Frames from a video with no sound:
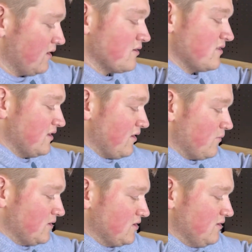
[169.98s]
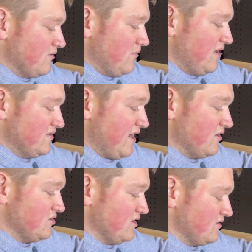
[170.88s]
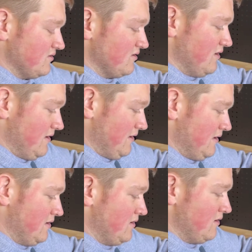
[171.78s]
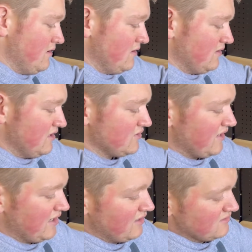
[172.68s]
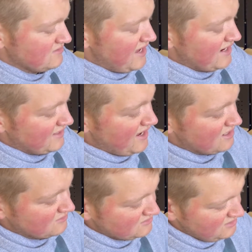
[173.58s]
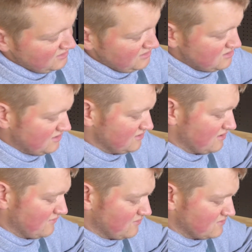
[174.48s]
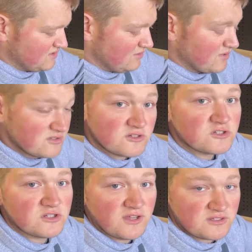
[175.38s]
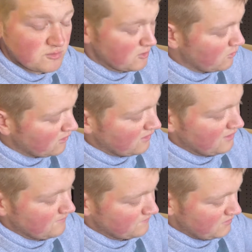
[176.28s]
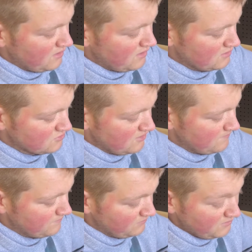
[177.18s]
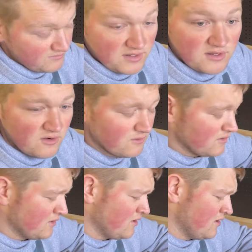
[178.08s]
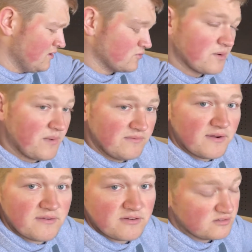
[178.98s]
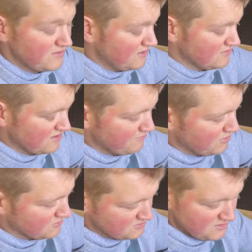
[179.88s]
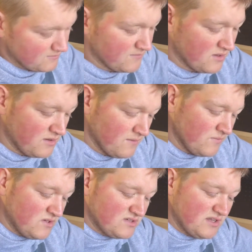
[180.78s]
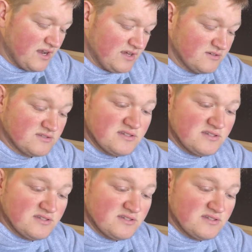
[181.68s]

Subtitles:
thing that worked good for me is hair jigs. These right here are Zach Tackle Steely jigs. And if you've seen my Sturgeon Lake Spring Walleye trip video, it's one of my very first videos I've posted. You see that I use these